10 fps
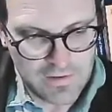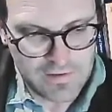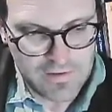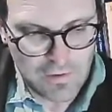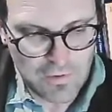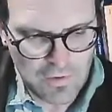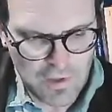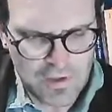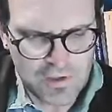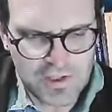So
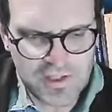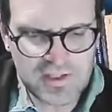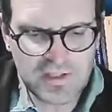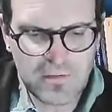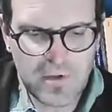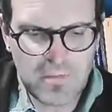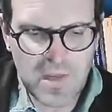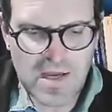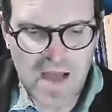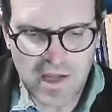she's still been
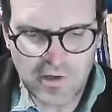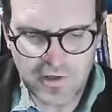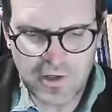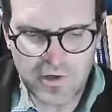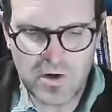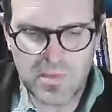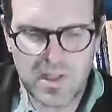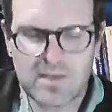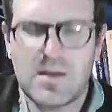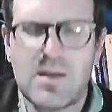beguiled in the dream, and
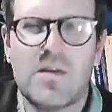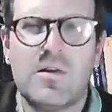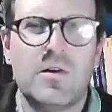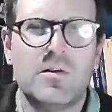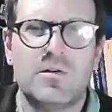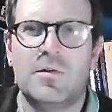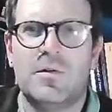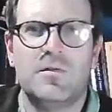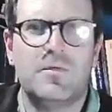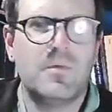that's another sort
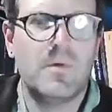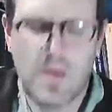of,